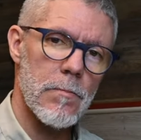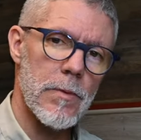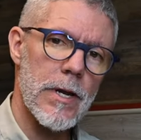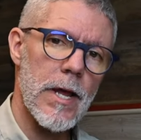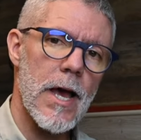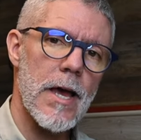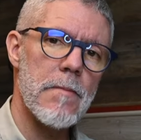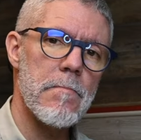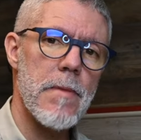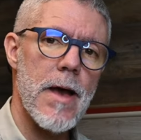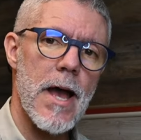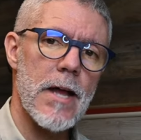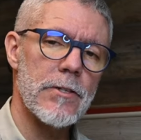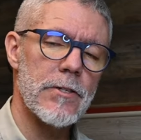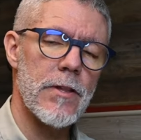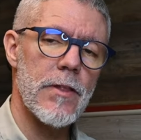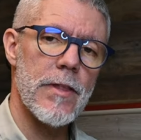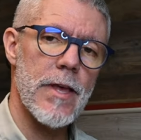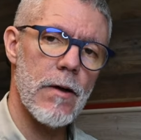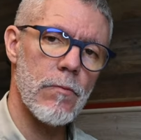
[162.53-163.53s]
but I
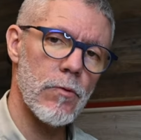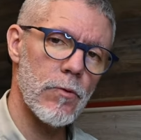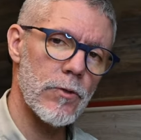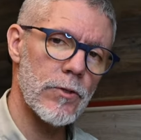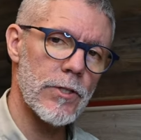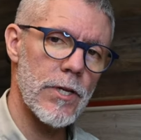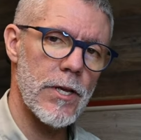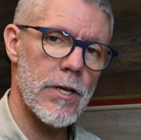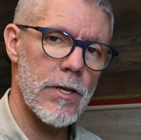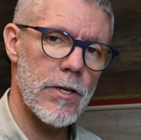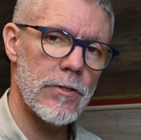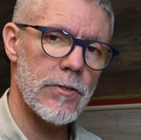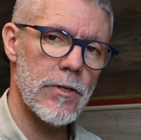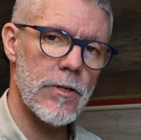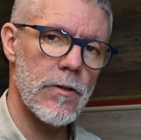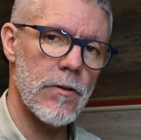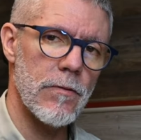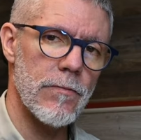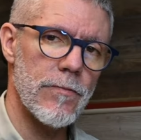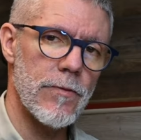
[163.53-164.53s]
imagine that will change
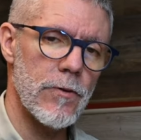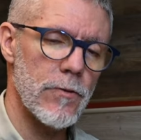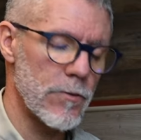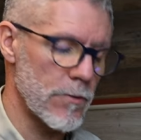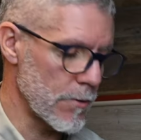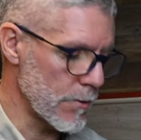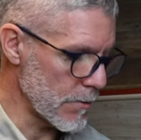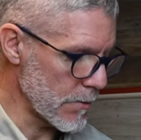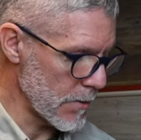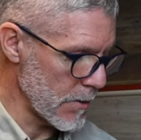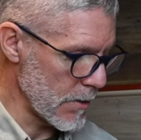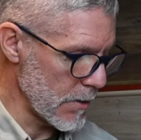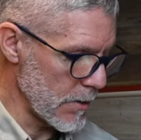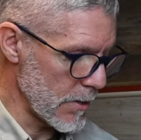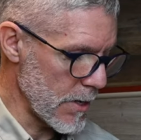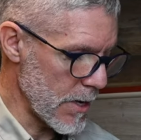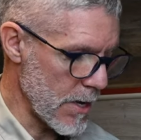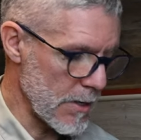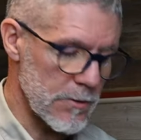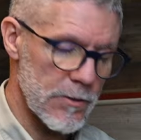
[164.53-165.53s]
in the future
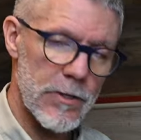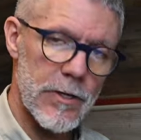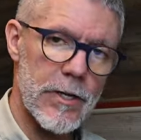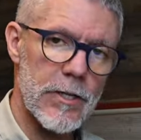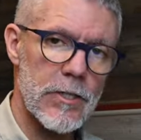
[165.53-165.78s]
as they